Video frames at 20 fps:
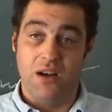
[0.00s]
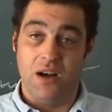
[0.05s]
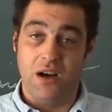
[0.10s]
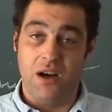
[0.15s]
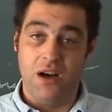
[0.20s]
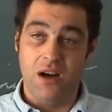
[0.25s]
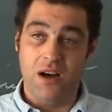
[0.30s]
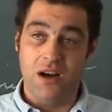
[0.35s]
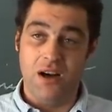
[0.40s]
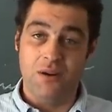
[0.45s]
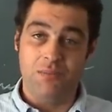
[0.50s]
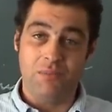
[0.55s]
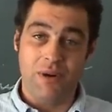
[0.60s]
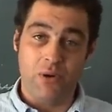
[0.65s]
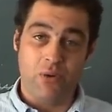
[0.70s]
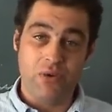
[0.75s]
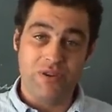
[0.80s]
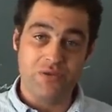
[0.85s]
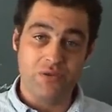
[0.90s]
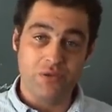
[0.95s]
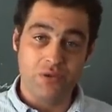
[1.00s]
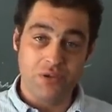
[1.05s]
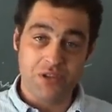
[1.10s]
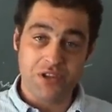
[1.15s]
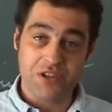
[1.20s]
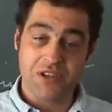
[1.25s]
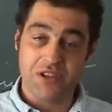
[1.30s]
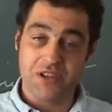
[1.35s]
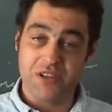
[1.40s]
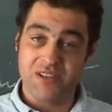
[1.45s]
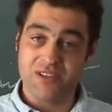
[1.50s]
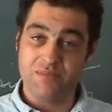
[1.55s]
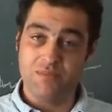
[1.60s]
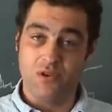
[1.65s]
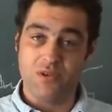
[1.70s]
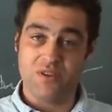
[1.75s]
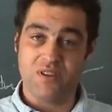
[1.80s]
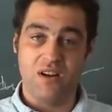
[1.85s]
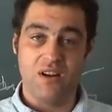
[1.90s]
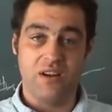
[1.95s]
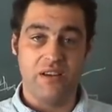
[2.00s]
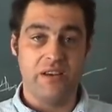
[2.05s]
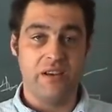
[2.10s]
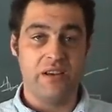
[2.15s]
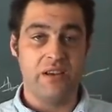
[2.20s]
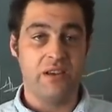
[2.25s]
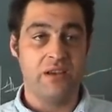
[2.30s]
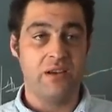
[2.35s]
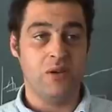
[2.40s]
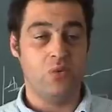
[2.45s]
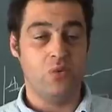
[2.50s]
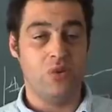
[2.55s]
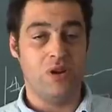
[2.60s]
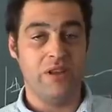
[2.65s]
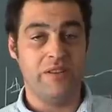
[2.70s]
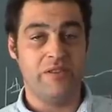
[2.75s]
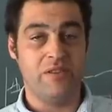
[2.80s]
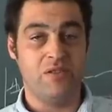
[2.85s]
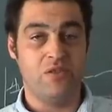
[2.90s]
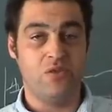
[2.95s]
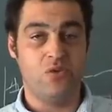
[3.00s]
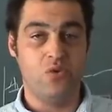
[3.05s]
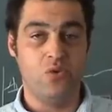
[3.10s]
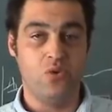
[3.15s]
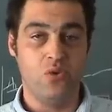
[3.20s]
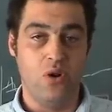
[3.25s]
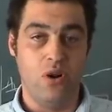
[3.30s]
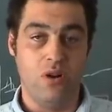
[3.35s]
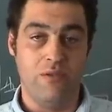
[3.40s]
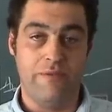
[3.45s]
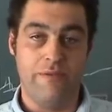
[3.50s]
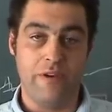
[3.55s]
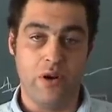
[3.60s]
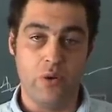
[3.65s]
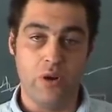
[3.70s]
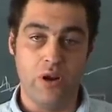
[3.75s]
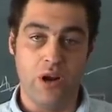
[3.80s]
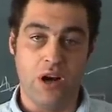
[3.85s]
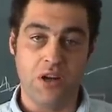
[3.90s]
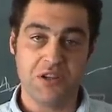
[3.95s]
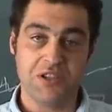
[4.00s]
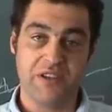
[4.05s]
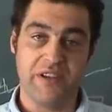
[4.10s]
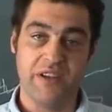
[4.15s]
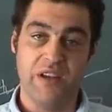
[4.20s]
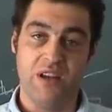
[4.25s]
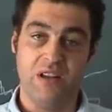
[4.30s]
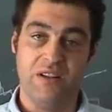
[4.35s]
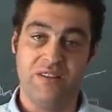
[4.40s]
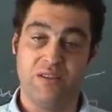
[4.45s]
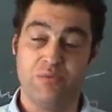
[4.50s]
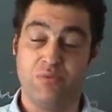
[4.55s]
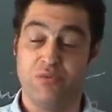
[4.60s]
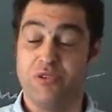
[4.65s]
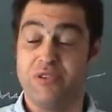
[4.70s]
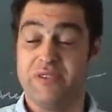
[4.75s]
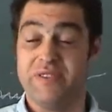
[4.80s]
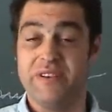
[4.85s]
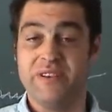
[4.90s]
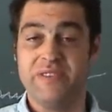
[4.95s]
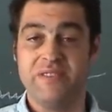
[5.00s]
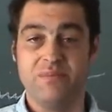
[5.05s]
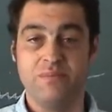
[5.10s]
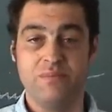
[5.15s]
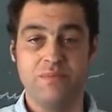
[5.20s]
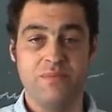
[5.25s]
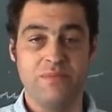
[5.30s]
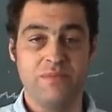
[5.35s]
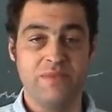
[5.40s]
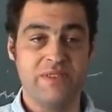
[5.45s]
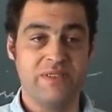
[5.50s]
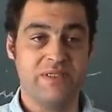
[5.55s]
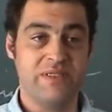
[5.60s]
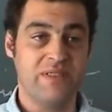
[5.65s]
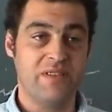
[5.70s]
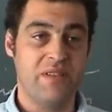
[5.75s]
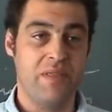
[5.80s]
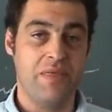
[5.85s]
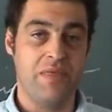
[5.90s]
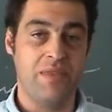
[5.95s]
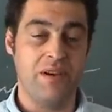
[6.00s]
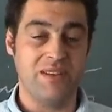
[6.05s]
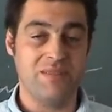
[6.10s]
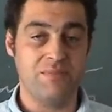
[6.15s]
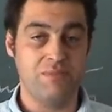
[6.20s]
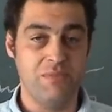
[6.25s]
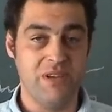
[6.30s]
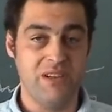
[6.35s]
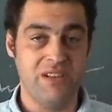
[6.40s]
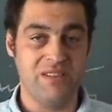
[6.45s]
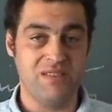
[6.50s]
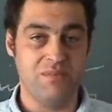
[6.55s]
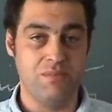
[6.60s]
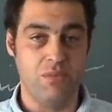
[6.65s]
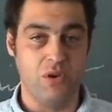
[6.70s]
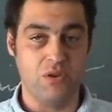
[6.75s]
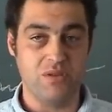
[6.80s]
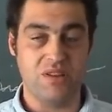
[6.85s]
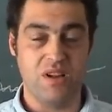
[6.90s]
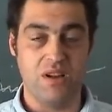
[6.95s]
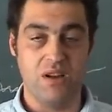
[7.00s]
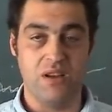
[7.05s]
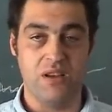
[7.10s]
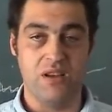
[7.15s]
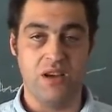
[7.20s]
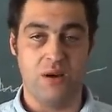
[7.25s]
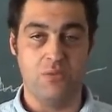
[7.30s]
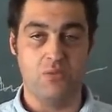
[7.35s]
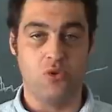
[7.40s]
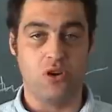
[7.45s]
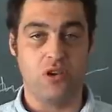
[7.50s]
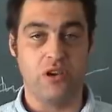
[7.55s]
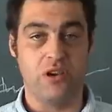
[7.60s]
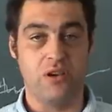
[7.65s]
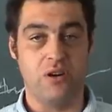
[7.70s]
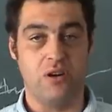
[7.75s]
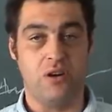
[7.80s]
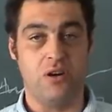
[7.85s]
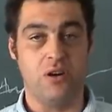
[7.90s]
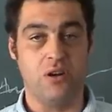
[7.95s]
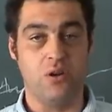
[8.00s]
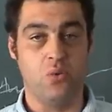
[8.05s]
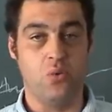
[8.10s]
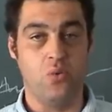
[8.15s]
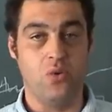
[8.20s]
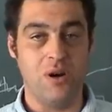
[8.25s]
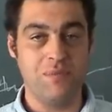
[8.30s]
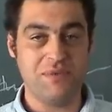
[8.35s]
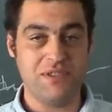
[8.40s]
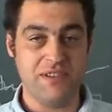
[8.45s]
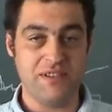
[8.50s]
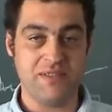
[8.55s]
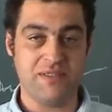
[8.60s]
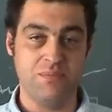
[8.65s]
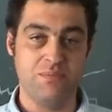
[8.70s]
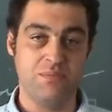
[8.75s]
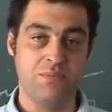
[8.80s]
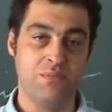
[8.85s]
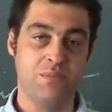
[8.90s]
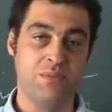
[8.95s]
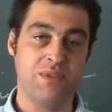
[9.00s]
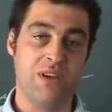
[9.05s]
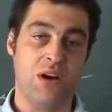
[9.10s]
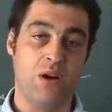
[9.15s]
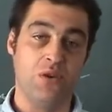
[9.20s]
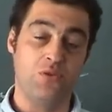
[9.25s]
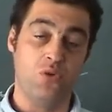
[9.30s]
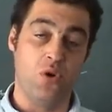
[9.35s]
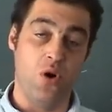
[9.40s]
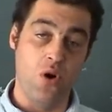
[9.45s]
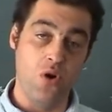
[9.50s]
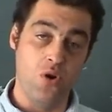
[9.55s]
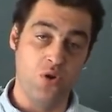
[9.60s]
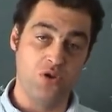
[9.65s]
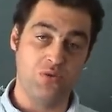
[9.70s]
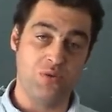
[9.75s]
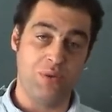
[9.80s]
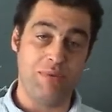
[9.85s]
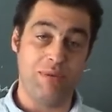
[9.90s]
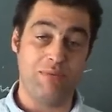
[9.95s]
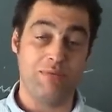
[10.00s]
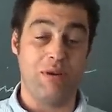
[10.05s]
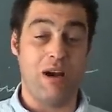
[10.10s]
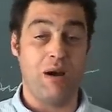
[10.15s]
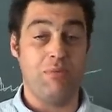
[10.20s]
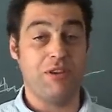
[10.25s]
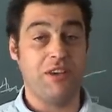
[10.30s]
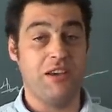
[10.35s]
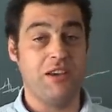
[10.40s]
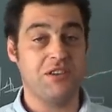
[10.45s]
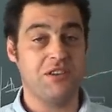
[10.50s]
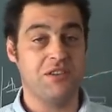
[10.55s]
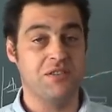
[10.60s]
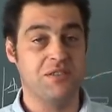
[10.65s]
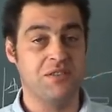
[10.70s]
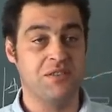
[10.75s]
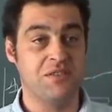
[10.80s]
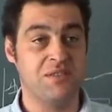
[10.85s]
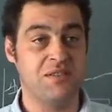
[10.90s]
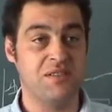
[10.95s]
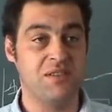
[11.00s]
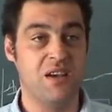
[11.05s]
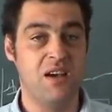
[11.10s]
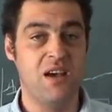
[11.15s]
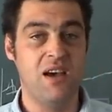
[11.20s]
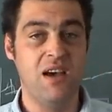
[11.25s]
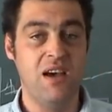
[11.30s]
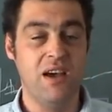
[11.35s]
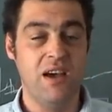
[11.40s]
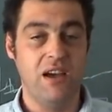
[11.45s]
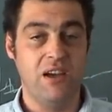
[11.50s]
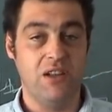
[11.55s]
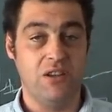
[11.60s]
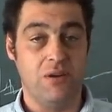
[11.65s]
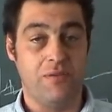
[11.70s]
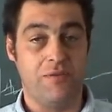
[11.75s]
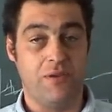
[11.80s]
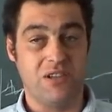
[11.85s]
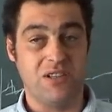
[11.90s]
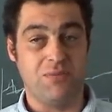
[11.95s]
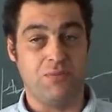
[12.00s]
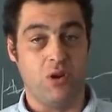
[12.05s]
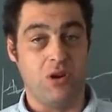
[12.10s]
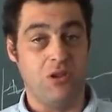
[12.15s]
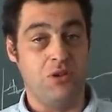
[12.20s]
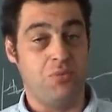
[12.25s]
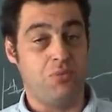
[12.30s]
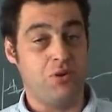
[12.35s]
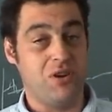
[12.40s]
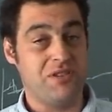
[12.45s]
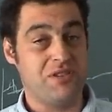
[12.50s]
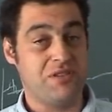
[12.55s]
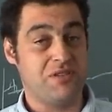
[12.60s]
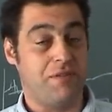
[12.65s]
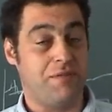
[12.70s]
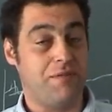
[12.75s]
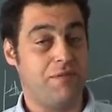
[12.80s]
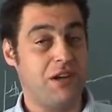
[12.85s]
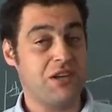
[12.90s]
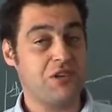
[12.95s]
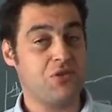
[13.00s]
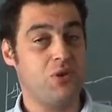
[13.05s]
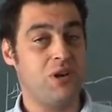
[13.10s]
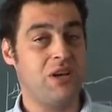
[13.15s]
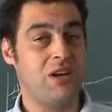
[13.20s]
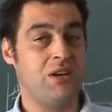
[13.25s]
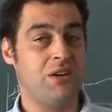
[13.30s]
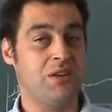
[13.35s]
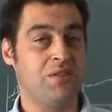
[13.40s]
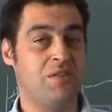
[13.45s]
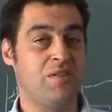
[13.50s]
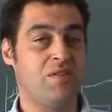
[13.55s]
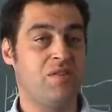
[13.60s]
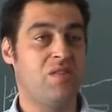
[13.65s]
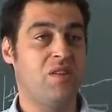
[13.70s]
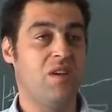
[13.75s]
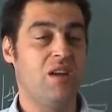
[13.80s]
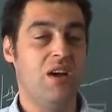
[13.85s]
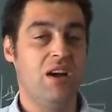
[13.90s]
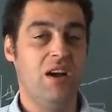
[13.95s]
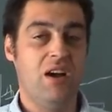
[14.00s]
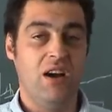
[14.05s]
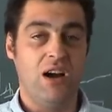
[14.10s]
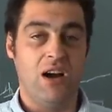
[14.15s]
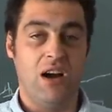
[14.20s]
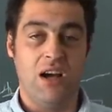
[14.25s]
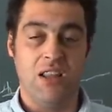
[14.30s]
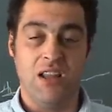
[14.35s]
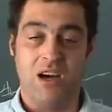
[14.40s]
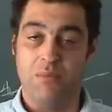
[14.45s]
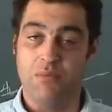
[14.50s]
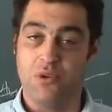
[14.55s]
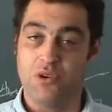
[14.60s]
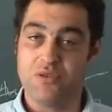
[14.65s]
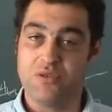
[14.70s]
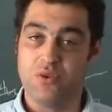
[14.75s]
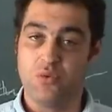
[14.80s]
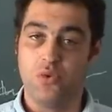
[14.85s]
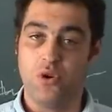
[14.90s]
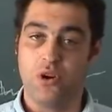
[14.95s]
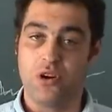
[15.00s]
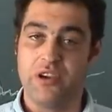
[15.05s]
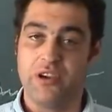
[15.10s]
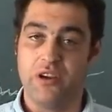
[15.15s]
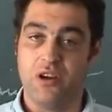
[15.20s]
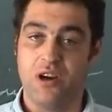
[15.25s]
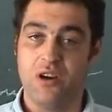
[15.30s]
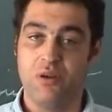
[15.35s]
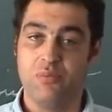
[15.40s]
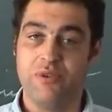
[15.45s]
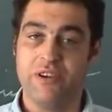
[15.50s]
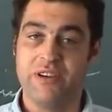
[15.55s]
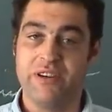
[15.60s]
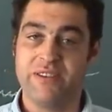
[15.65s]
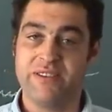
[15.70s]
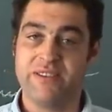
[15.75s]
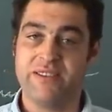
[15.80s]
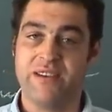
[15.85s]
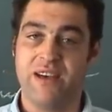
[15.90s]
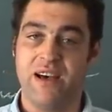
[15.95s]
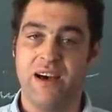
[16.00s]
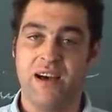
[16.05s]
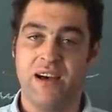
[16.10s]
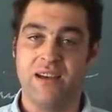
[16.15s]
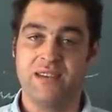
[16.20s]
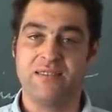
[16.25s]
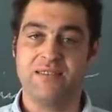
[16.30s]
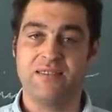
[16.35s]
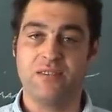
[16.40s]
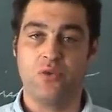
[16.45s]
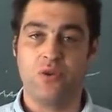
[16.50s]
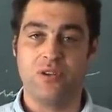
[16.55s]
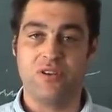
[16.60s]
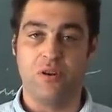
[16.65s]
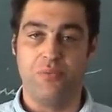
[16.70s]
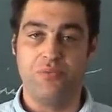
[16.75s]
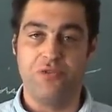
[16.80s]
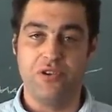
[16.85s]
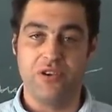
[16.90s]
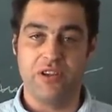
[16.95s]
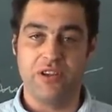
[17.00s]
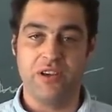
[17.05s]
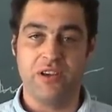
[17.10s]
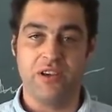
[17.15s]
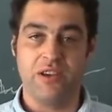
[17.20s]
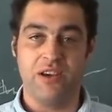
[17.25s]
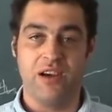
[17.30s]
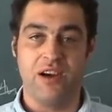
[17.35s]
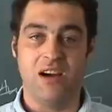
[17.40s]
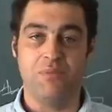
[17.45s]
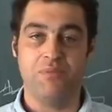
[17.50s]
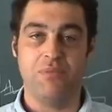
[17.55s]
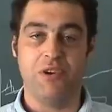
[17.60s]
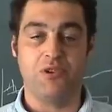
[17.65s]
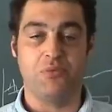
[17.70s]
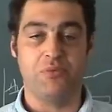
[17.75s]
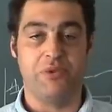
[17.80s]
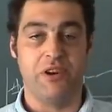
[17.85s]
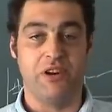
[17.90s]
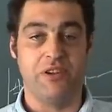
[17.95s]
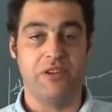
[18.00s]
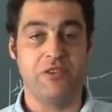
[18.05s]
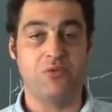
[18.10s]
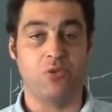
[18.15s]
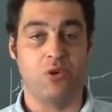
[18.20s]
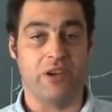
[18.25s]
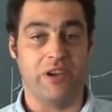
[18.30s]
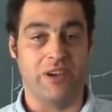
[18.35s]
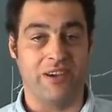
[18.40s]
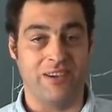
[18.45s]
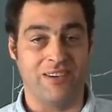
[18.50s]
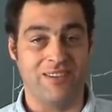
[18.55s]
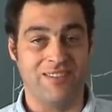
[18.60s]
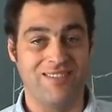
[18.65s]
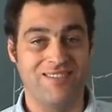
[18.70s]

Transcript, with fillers: Uh, my research is mostly related to very large-scale distributed systems. That means mostly I'm working on web systems, how to host web applications, for example in the presence of flash crowds, and I'm also working a little bit at grid computing and peer to -peer networking.